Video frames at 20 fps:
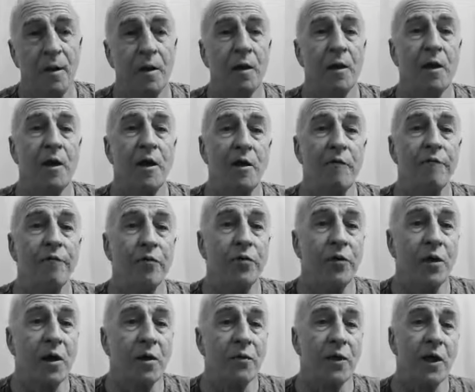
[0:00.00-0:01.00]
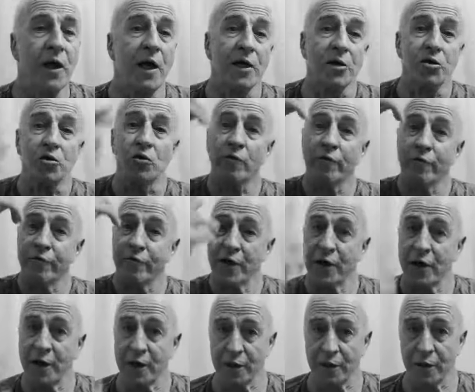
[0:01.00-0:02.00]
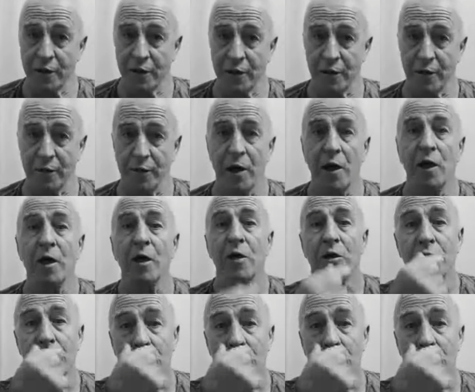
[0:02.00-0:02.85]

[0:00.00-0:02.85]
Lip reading: If, on the other hand, you're finning down, you